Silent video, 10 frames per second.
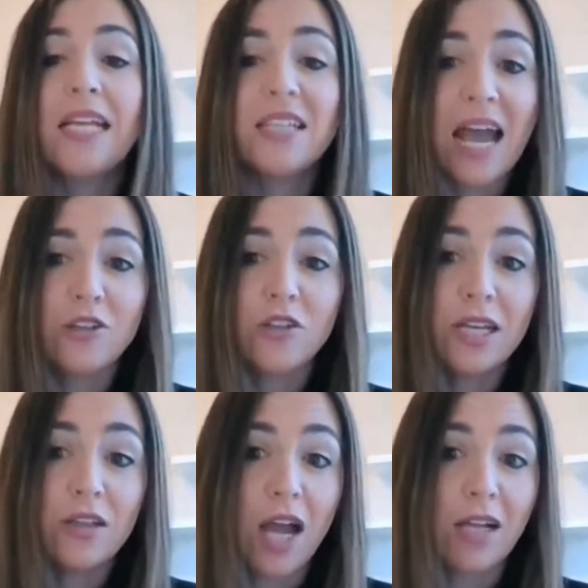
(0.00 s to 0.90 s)
it's
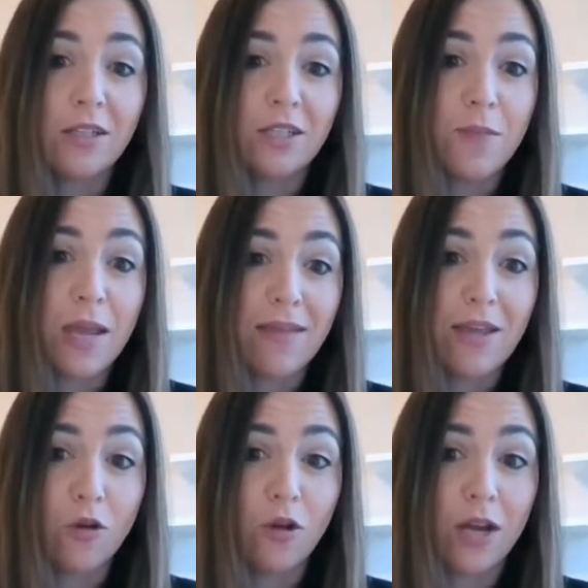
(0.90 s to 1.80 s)
actually likely to mean
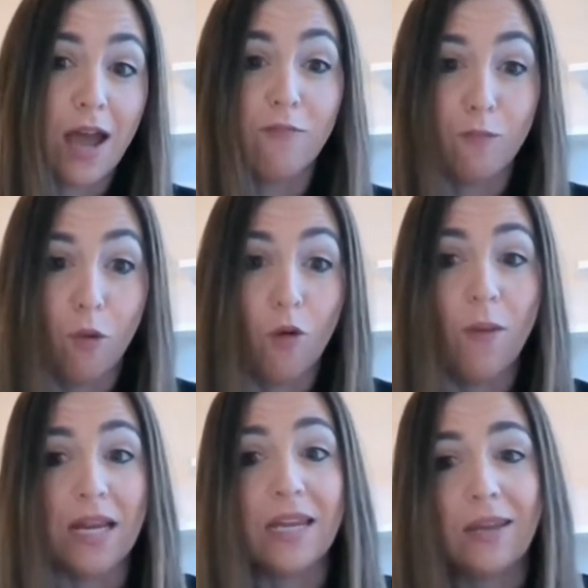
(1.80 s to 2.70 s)
that you're going to have more
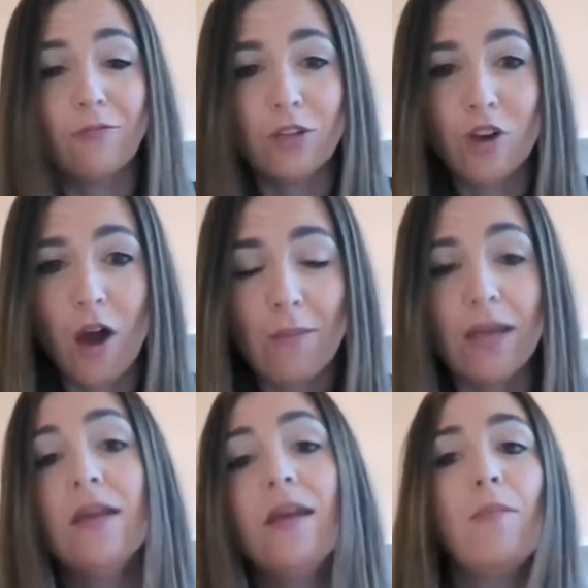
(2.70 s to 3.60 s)
money in
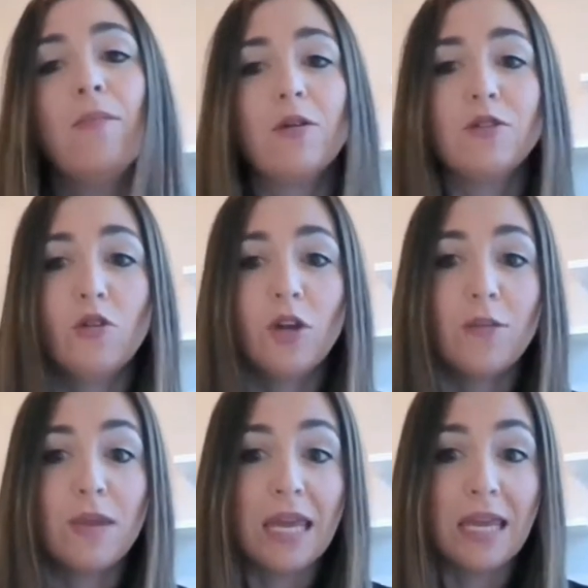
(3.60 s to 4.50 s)
retirement because you're going
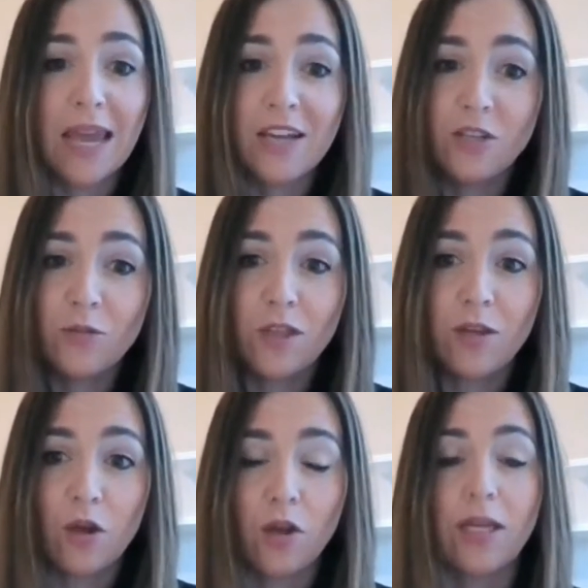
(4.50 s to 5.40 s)
to be engaging with
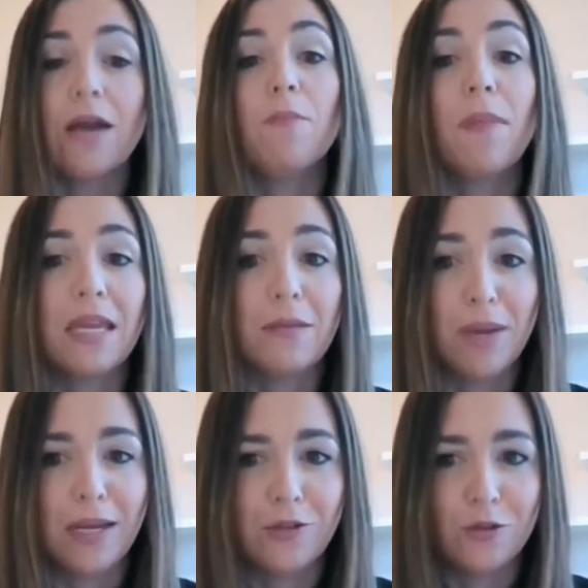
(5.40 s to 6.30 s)
it earlier, making
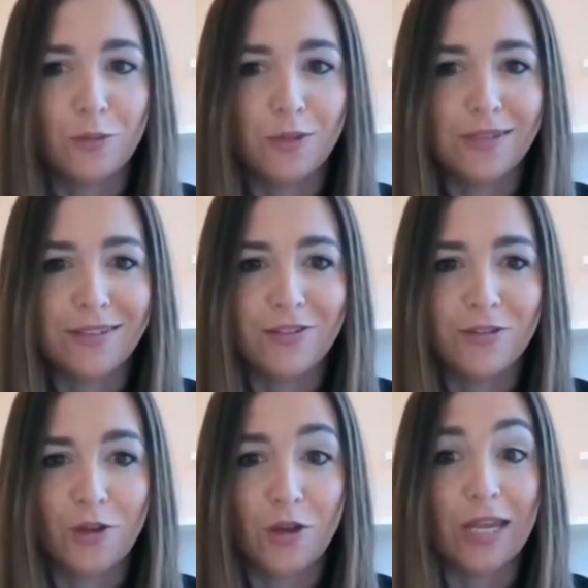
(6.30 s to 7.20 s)
better super
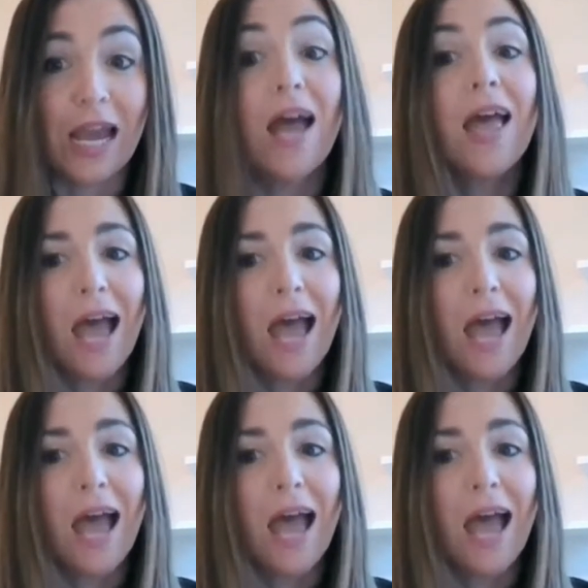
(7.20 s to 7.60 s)
decisions earlier,